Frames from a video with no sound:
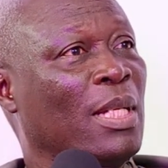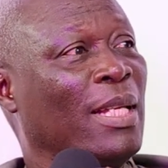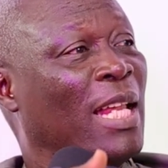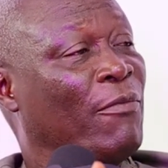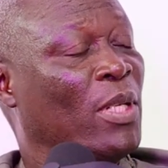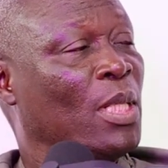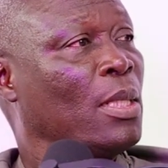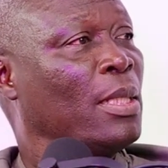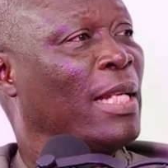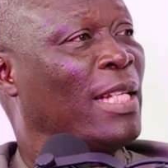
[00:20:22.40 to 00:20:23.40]
levy
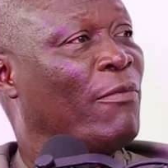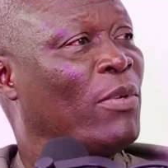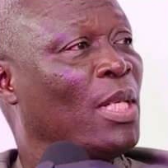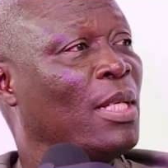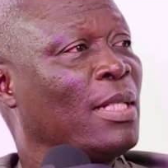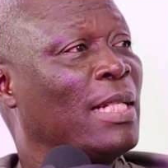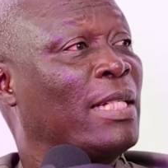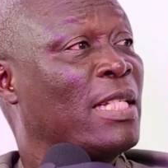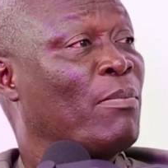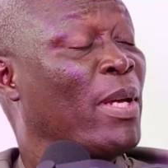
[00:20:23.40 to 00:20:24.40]

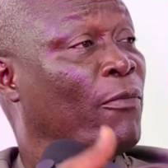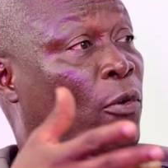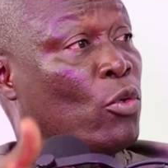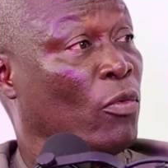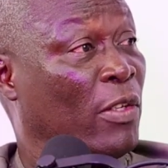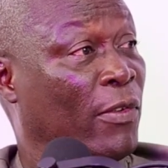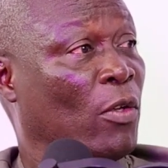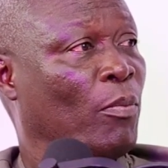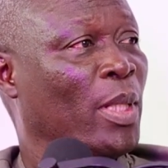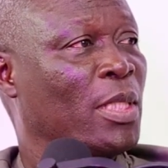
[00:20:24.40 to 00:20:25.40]
that is meant for youth
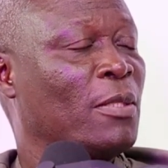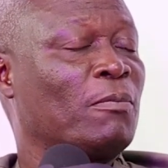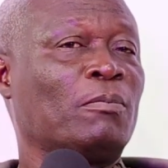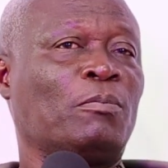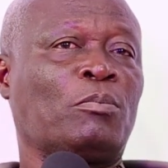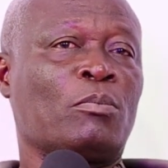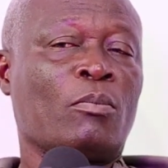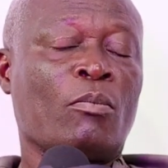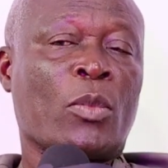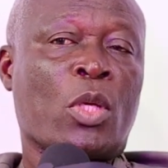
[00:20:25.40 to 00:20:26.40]
development,
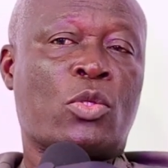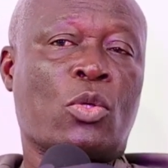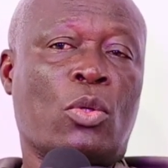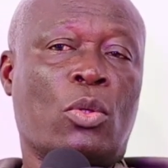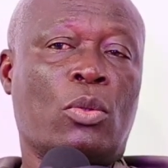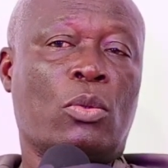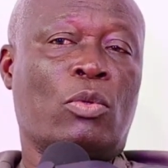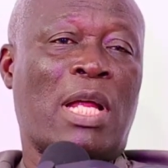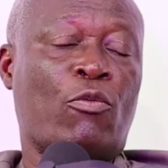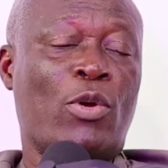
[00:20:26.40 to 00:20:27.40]
so
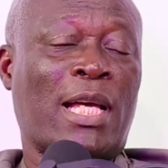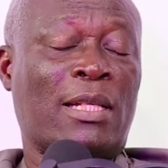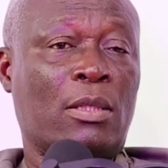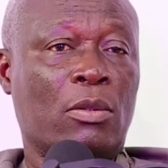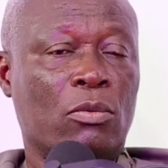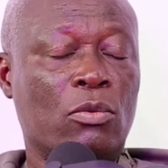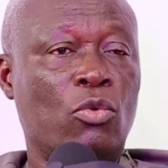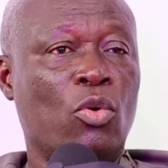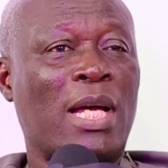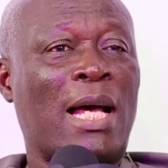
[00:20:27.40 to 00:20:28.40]
that we can
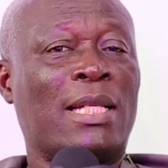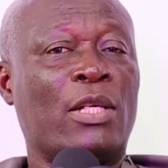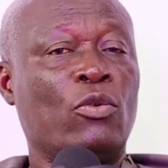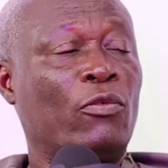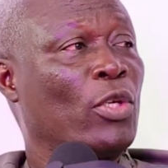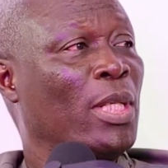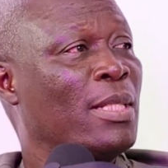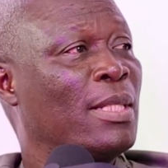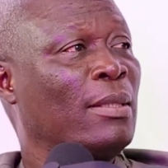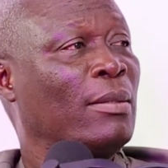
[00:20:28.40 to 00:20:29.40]
look at the youth training
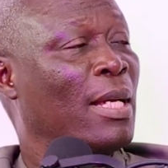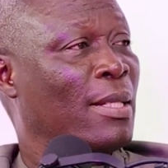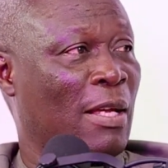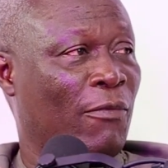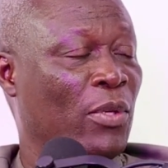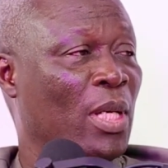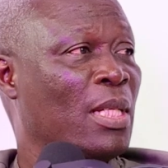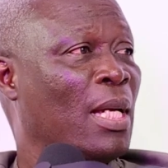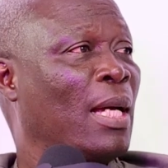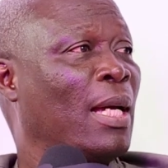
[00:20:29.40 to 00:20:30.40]
centers,
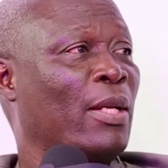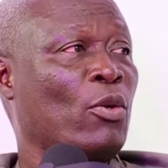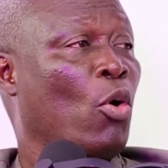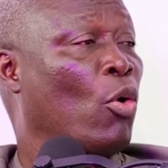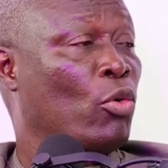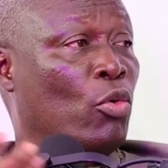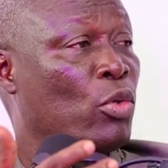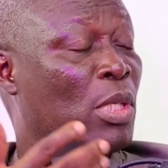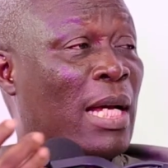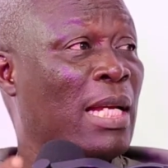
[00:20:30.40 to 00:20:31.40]
Afenya, and all
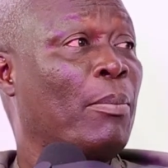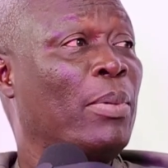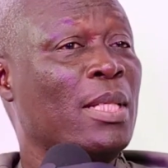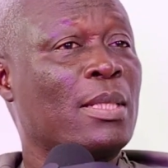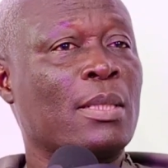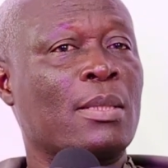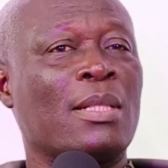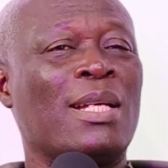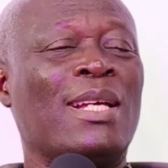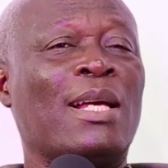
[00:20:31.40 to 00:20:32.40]
those other places,
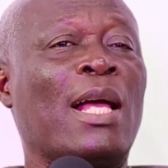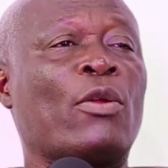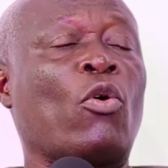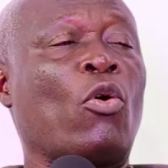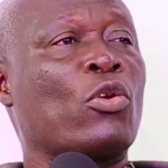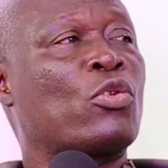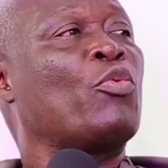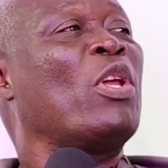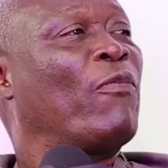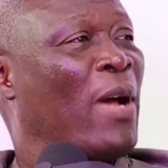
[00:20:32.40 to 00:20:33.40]
and also
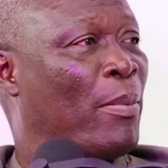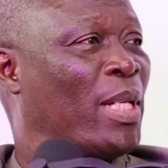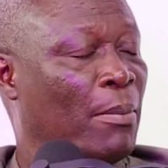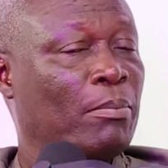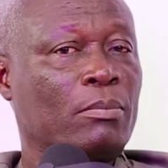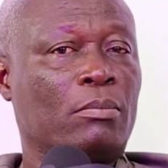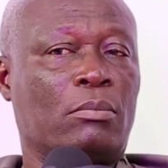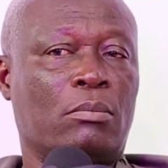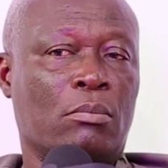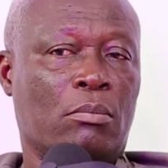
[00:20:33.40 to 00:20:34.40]
revamp them.
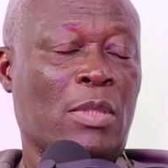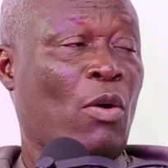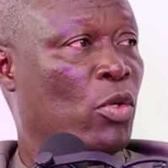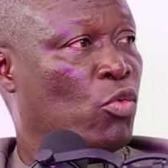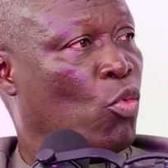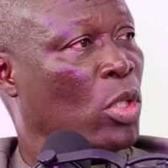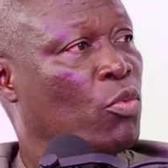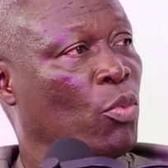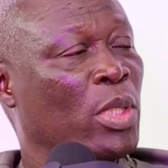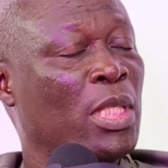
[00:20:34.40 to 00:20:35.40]
That was what
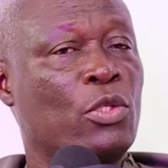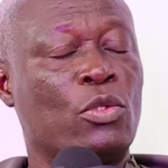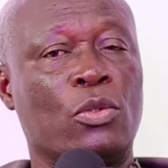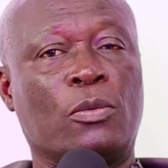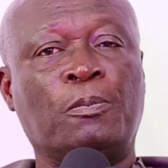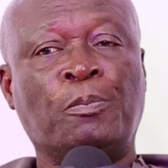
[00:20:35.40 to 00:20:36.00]
we wanted to do.